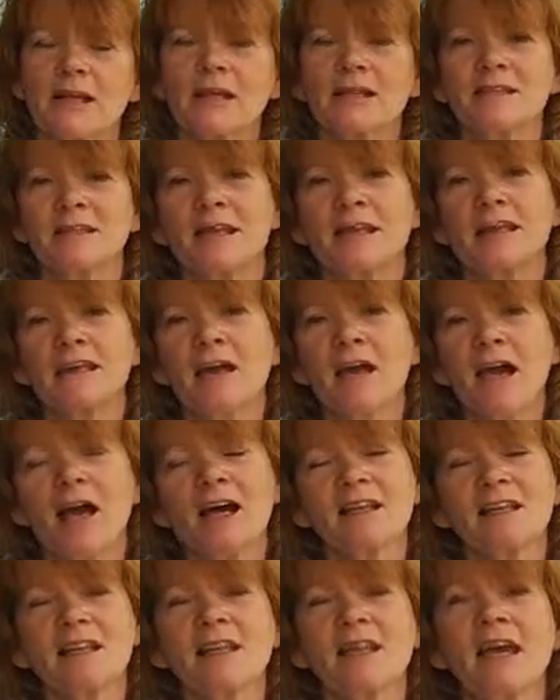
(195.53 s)
And as
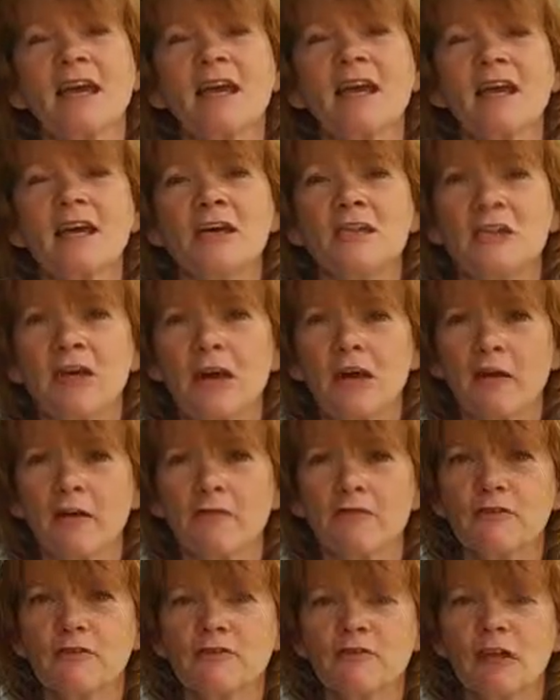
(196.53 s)
they hear that a
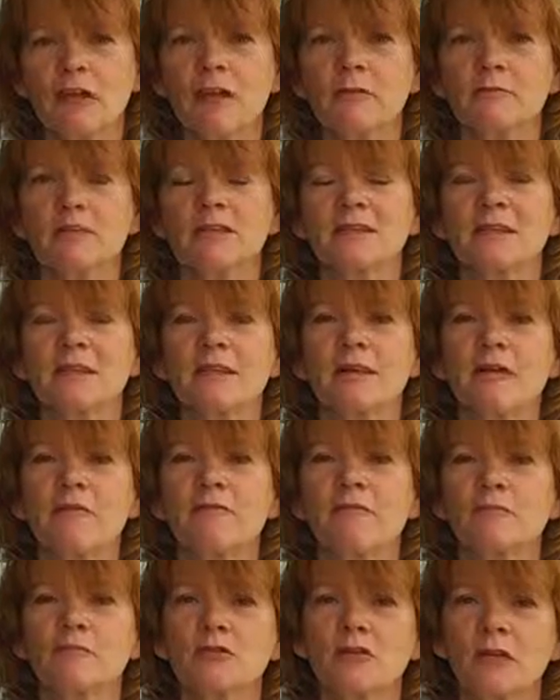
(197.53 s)
few times, as they go
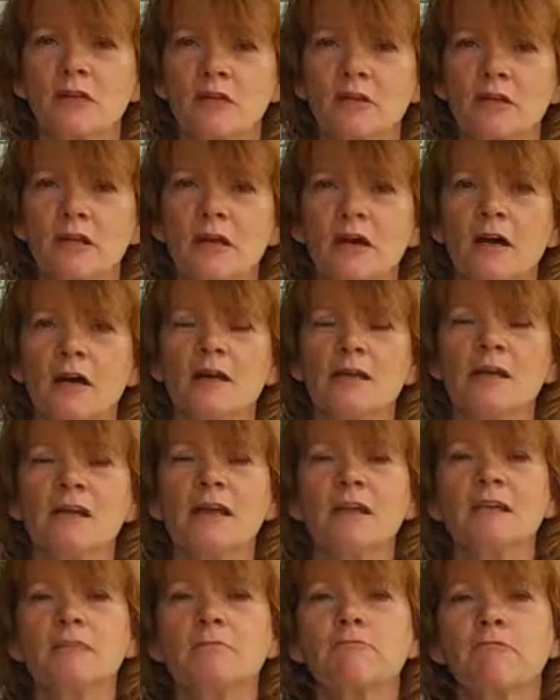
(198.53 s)
from toddler
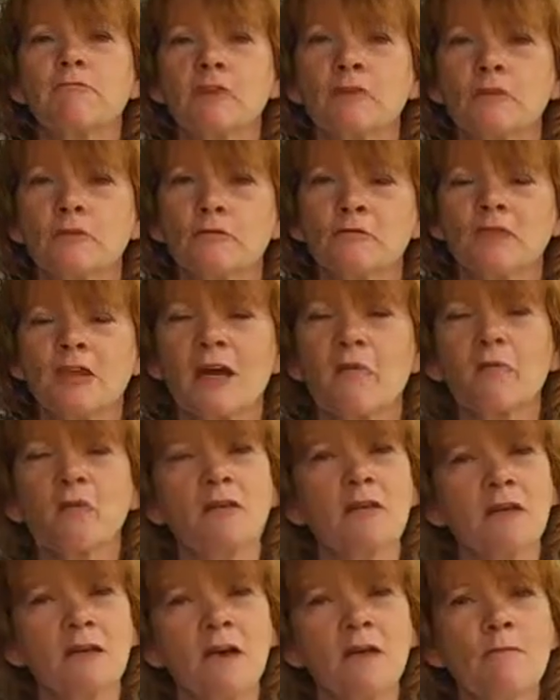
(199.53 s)
into preschool, they'll
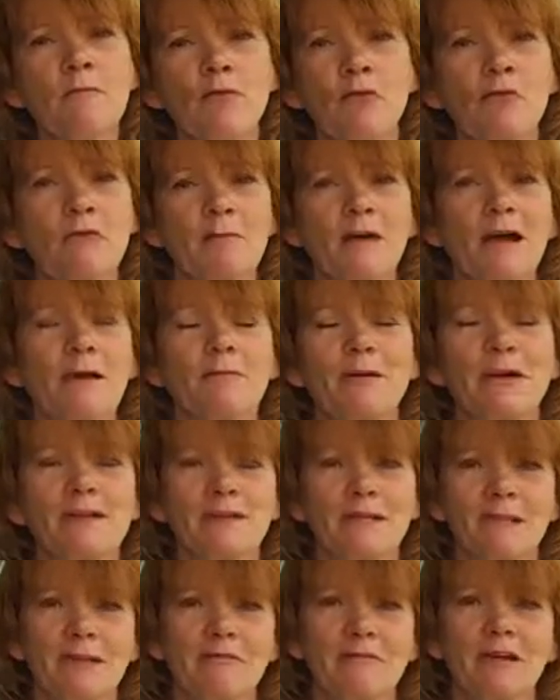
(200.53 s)
want to know more about
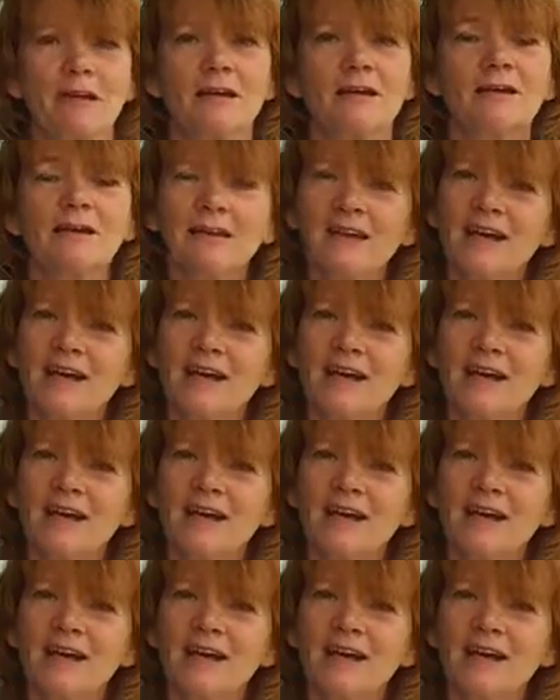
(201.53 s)
bacteria.